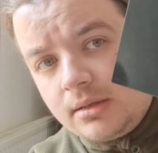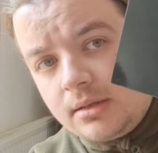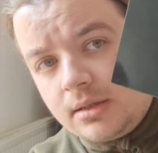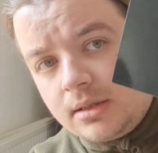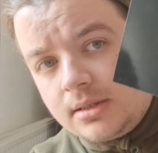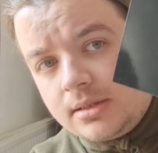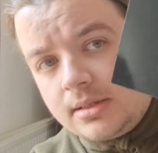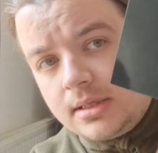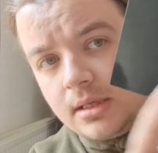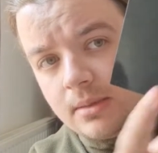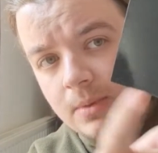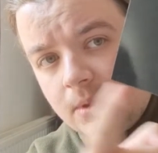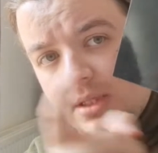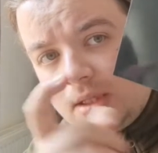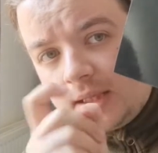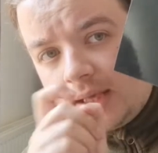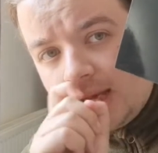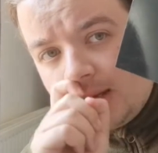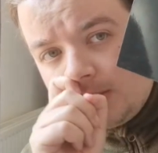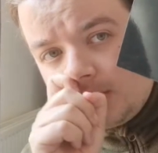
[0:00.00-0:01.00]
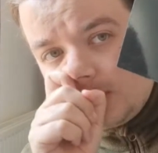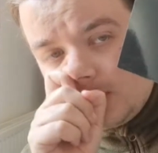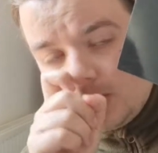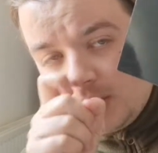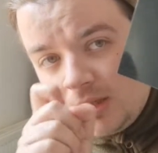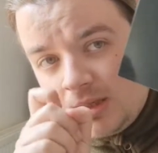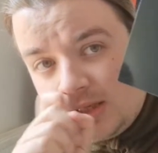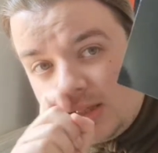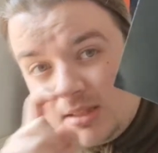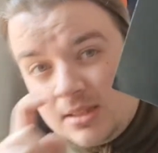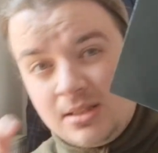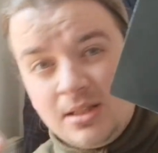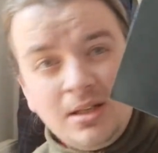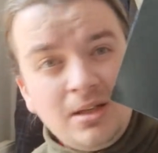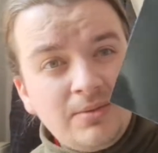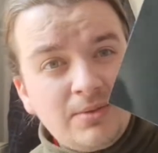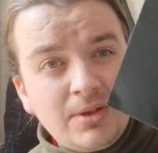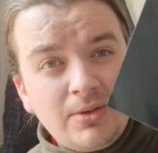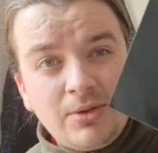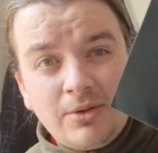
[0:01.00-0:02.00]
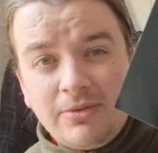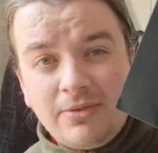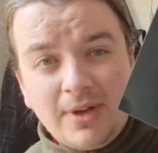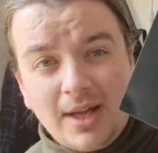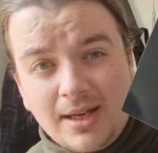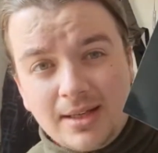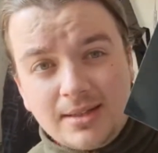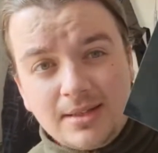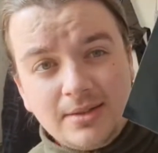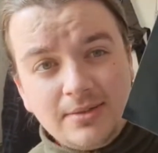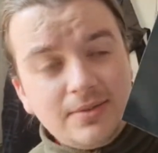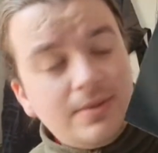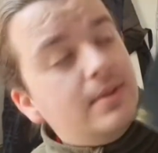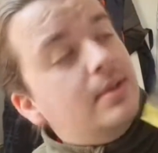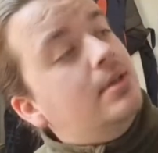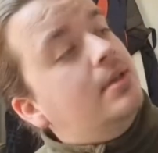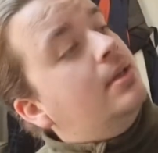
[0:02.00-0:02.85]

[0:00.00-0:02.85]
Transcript: You can see me in the camera as well, because it's a lovely reflective